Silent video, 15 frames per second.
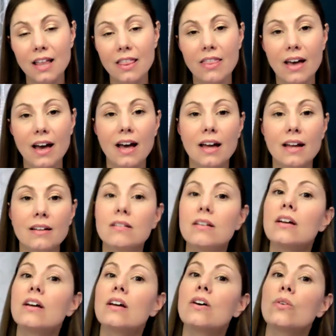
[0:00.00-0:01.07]
that
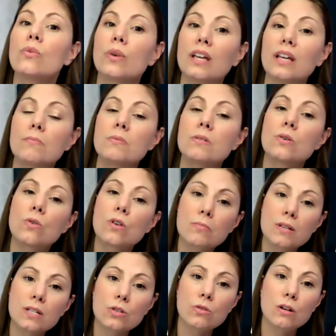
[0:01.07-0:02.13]
we absorb
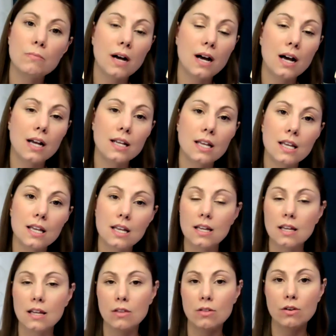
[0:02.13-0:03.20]
into our
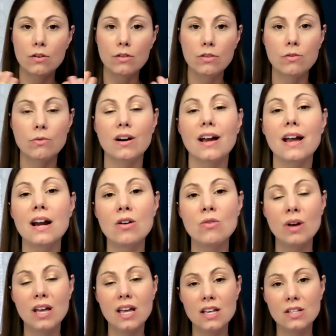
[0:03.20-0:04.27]
body either through our
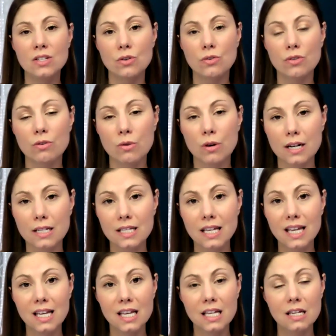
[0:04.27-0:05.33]
airways or through our
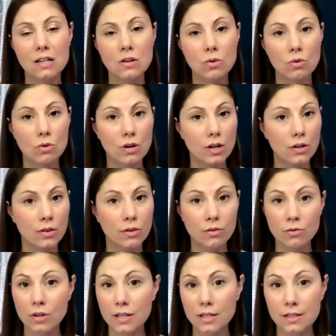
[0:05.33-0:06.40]
skin or
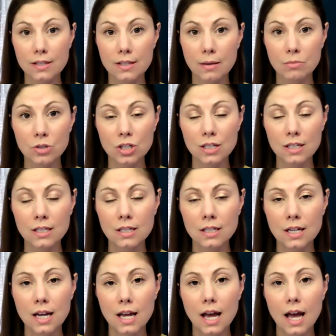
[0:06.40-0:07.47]
through consumption.
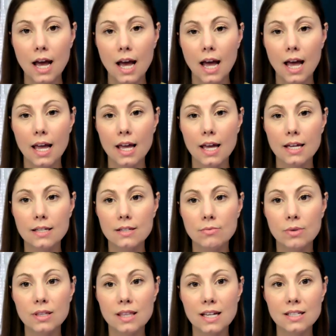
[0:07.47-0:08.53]
And
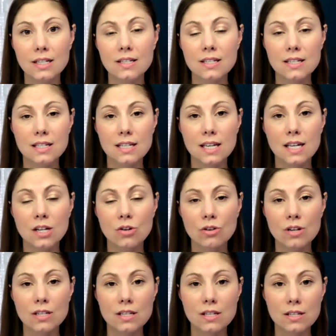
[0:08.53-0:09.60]
what that does is it
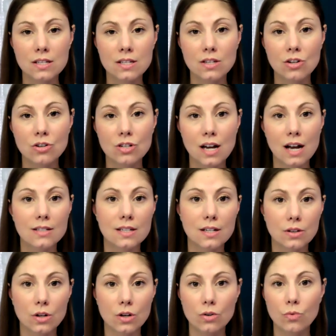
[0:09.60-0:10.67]
increases your toxic
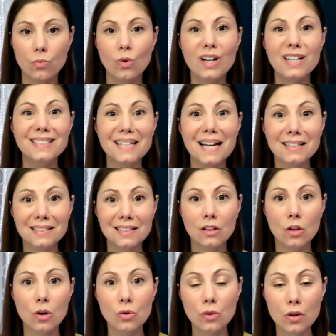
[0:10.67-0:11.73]
load. What does toxic
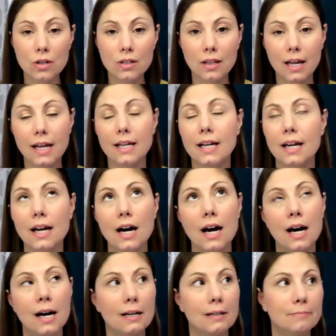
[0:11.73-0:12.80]
load look like?
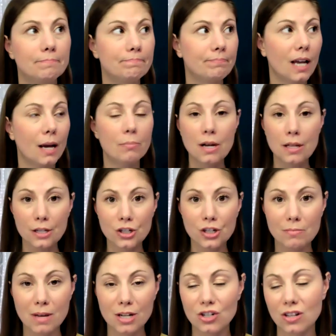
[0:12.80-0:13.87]
I probably should
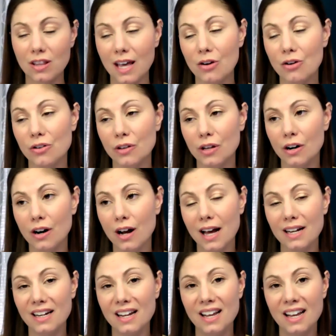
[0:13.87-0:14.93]
have mentioned that earlier
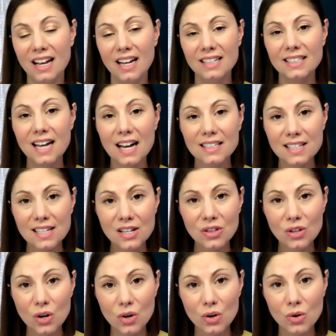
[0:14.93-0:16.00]
on. Toxic
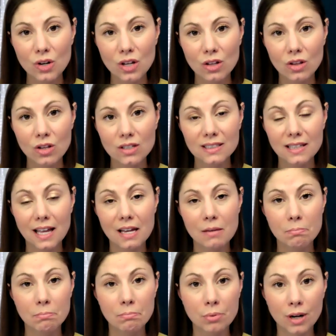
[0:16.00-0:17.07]
load looks like
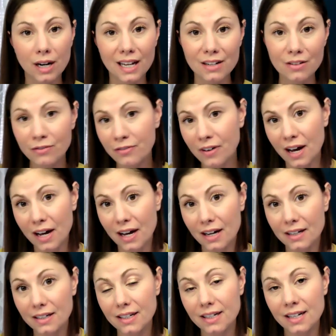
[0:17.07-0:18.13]
brain
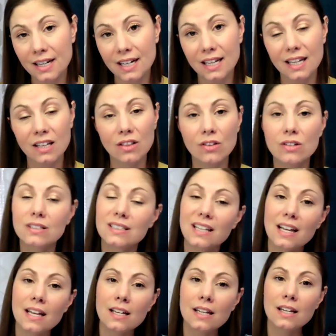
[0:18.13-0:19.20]
fog. It looks
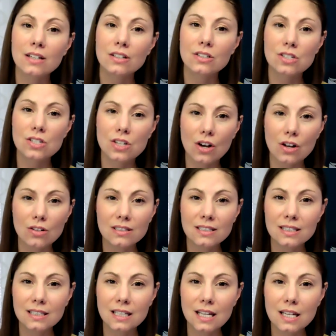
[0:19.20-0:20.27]
like dull
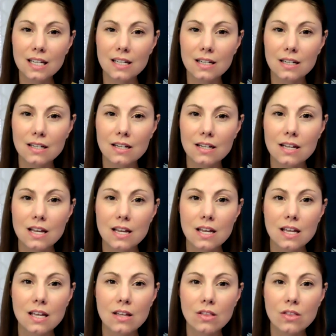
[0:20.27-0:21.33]
skin.
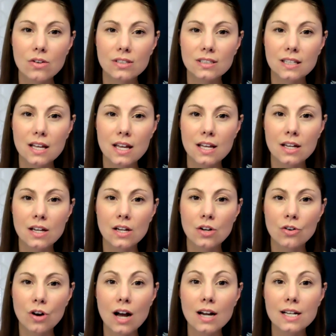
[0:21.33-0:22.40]
It looks like
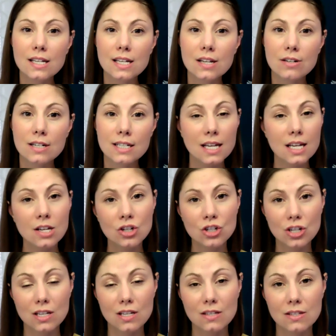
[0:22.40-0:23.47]
chronic
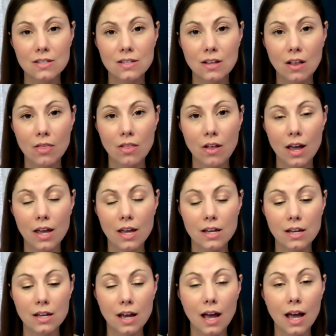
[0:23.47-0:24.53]
irritations
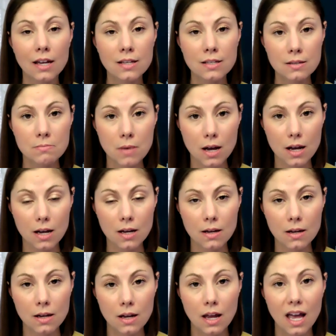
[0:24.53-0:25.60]
like eczema
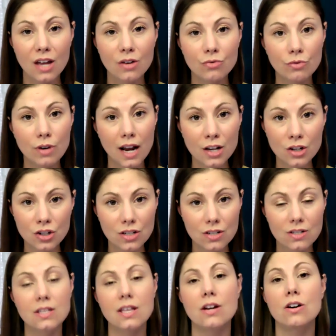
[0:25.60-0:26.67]
and
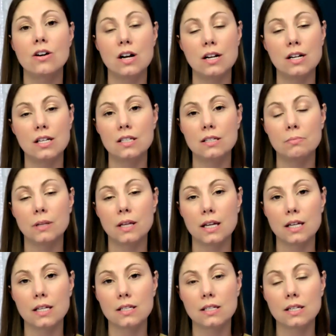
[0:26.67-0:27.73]
rashes that are
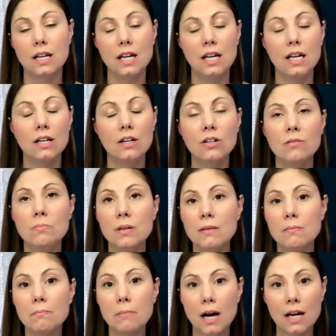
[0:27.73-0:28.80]
unexplained. It could be
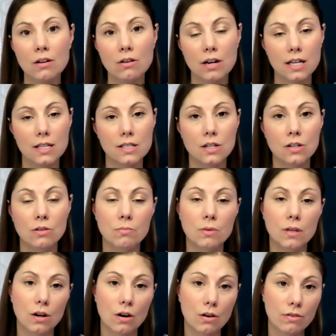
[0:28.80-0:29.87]
migraines. It could
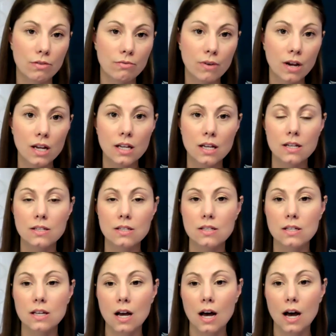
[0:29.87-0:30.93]
be
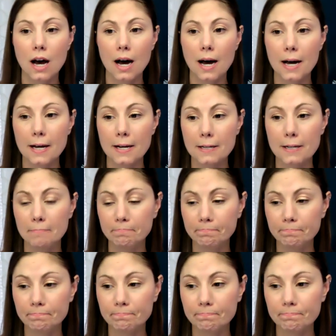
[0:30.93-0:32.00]
arthritis.
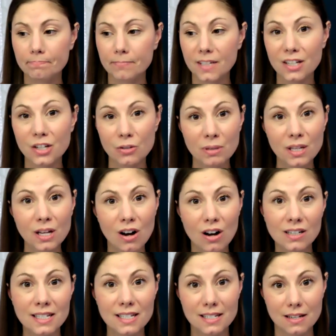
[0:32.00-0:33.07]
It could be
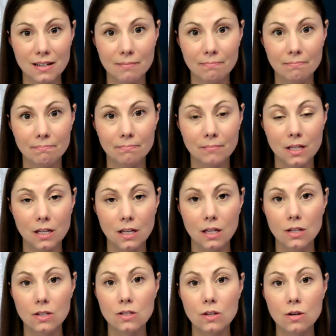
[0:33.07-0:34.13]
autism.
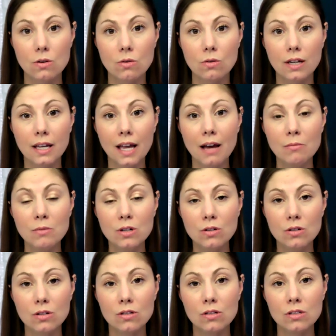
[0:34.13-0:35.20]
So
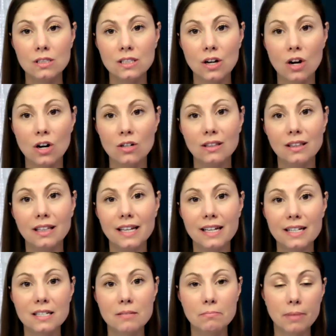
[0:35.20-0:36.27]
chemicals are
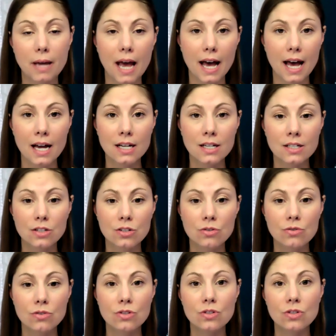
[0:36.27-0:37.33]
linked back to
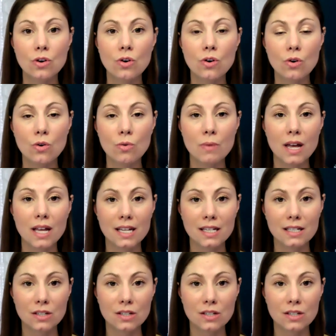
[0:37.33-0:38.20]
so many